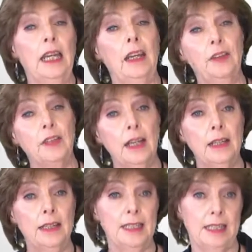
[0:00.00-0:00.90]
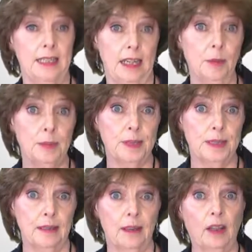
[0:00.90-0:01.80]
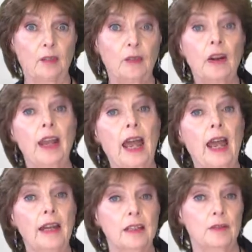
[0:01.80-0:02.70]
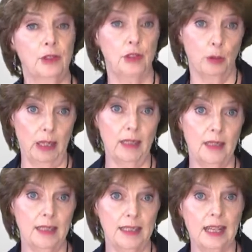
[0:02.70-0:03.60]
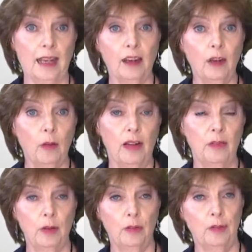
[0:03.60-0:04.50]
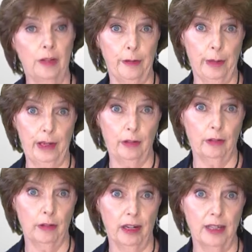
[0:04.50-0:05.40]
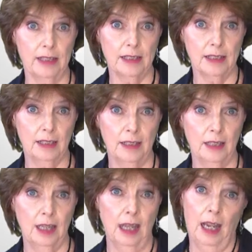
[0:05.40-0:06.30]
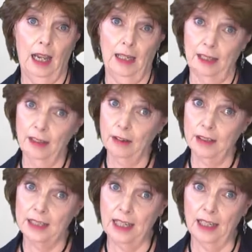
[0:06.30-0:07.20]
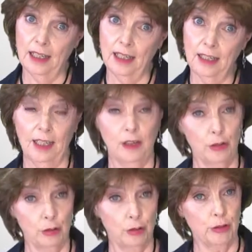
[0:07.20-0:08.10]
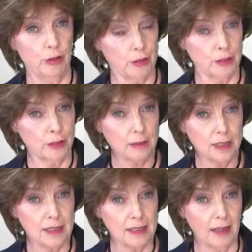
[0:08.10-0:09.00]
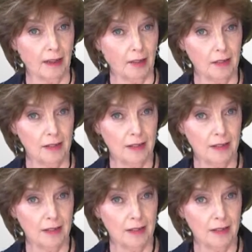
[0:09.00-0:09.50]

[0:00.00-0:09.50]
If you take these steps, the very act of doing is getting you out of your farrowing crate. And then you can say, in true Dr. Seuss style,